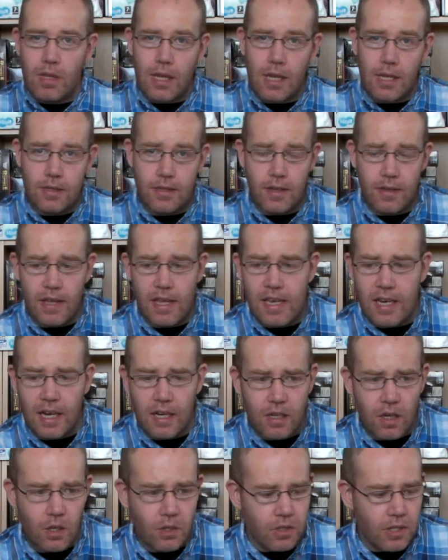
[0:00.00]
So there you
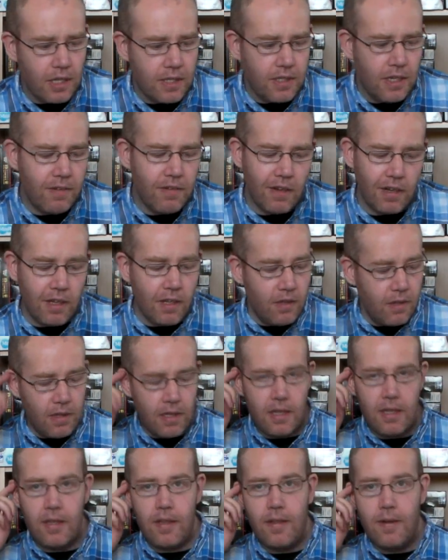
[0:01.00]
go, guys, that's it really.
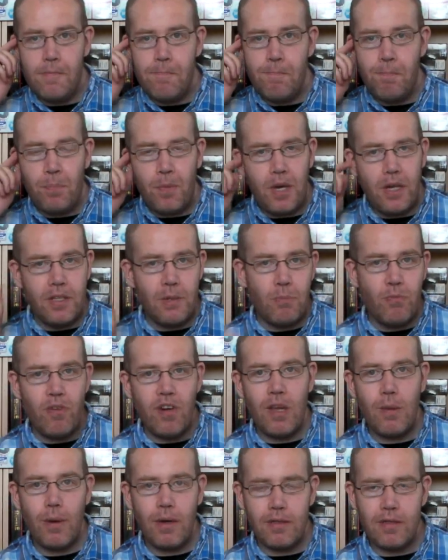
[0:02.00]
I did pretty
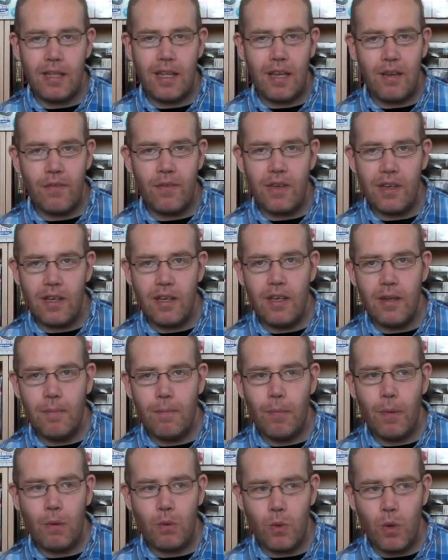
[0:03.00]
well today, I think.
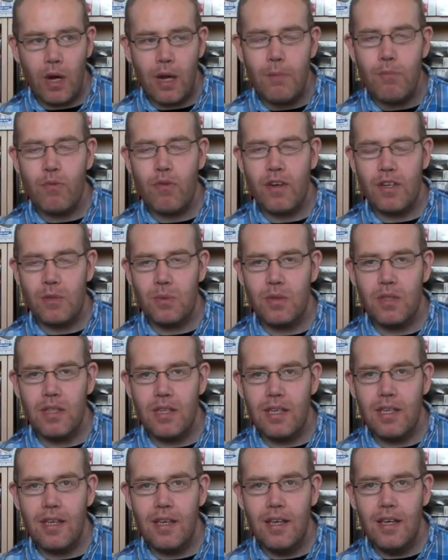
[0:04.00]
I'm quite impressed with
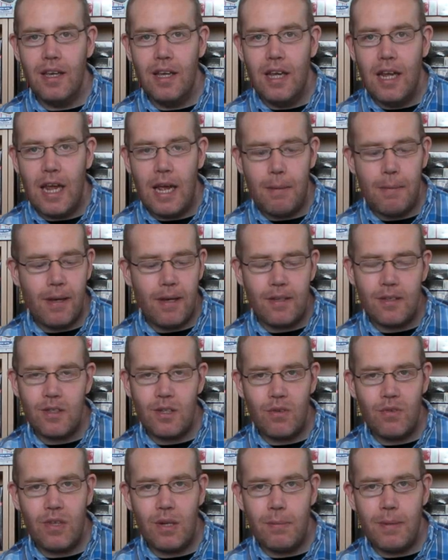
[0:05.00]
the amount of
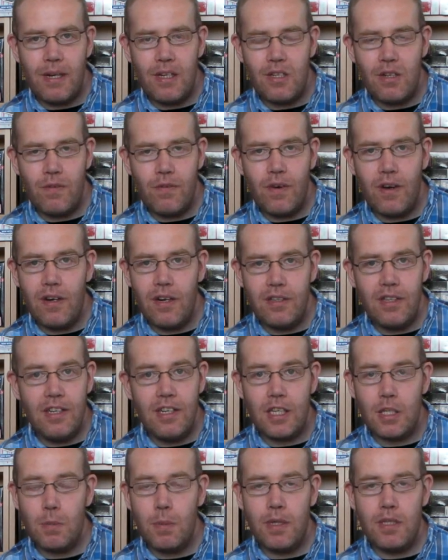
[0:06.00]
stuff that I managed to find. I didn't
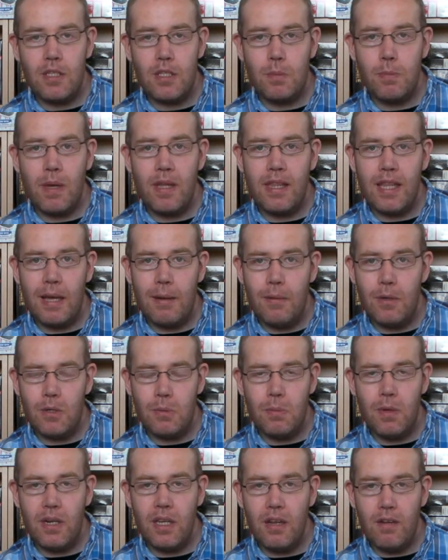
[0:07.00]
expect to spend that much
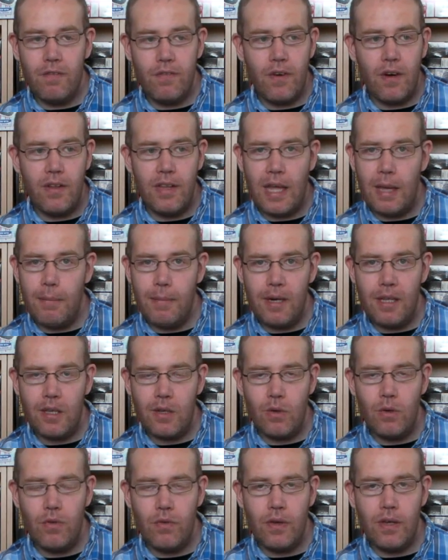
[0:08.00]
money and find that many
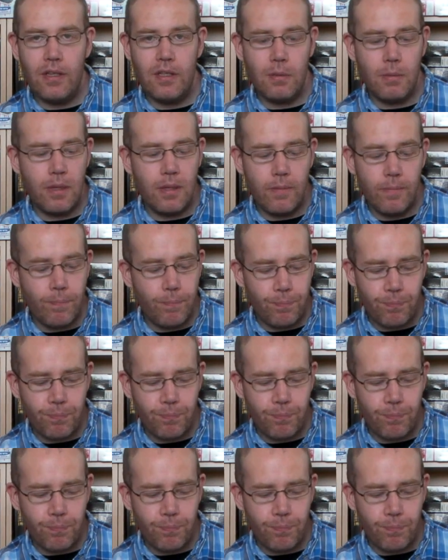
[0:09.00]
good things. I mean,